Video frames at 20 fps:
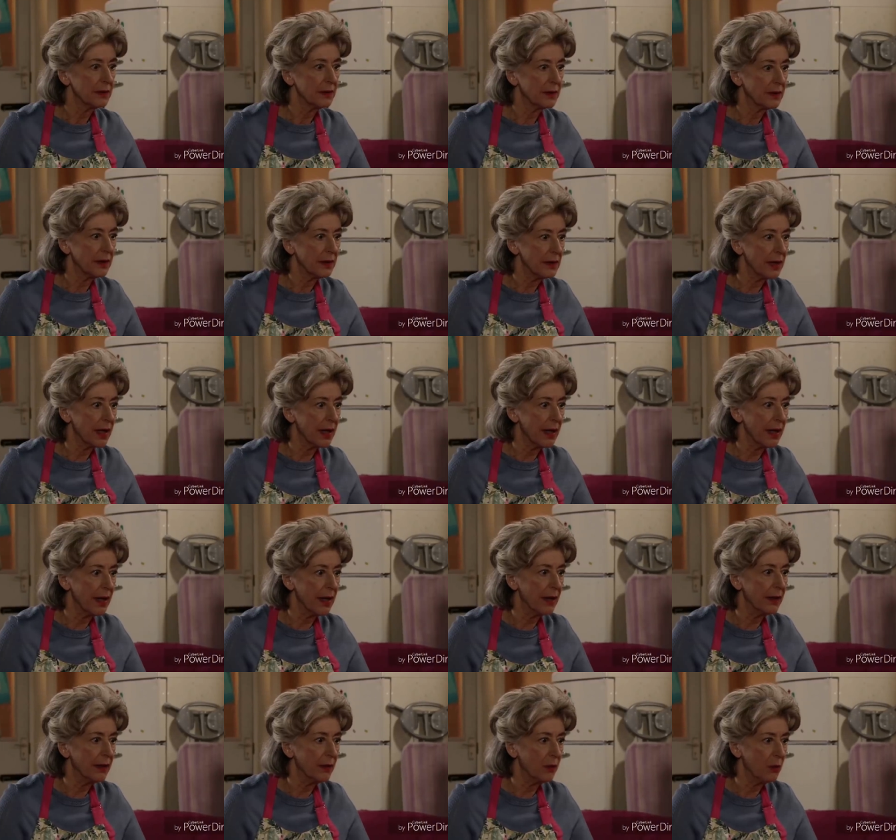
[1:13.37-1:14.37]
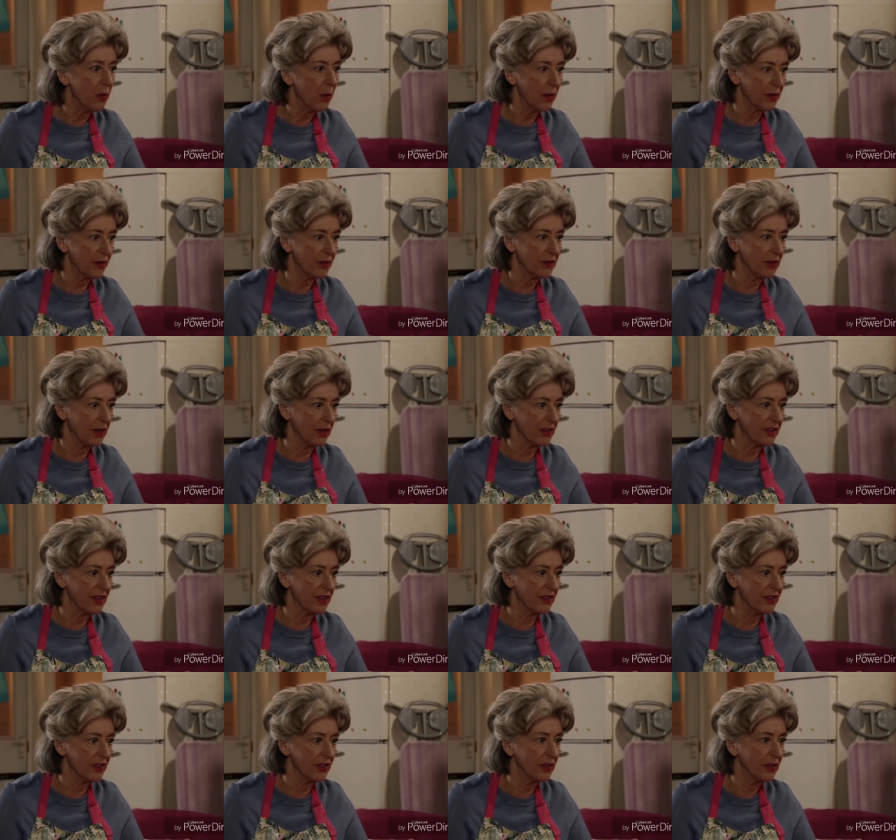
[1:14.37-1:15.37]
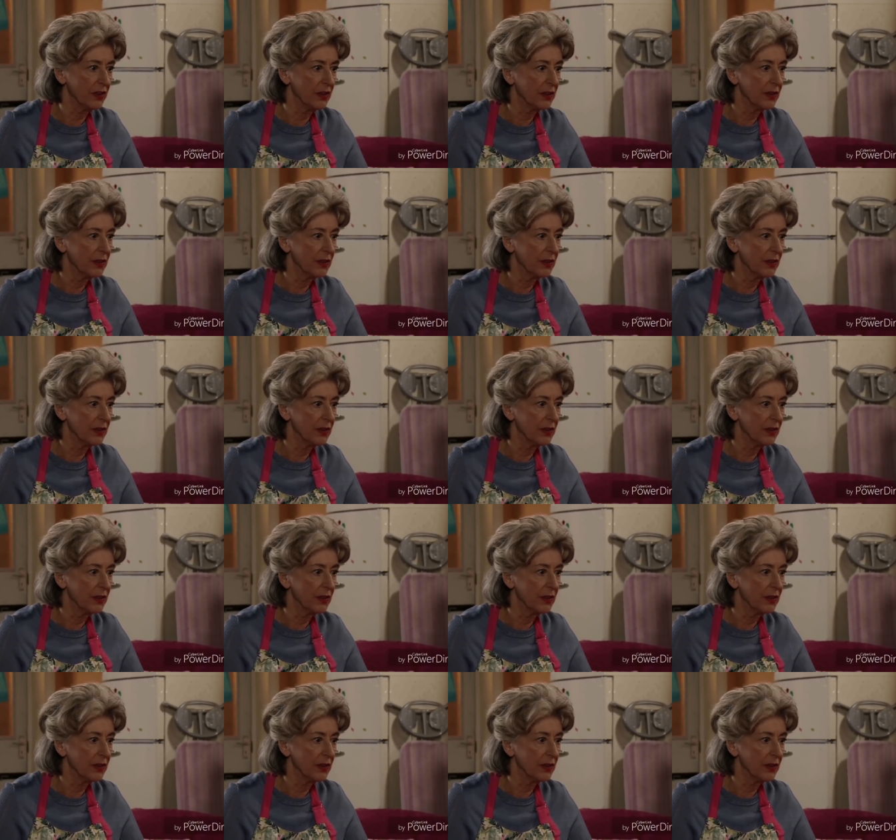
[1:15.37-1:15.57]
You didn't let her walk the dog, did you?